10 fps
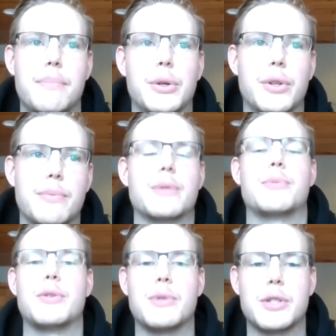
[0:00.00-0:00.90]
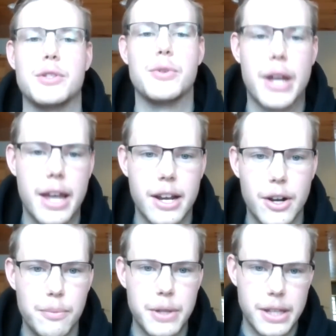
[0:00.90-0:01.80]
build them up as much as you can, and
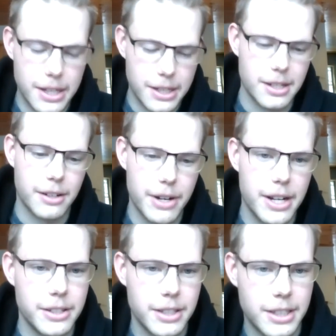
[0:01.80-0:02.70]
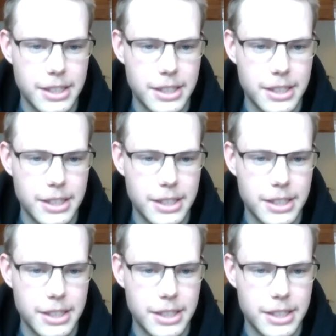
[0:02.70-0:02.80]
hope that they stick around.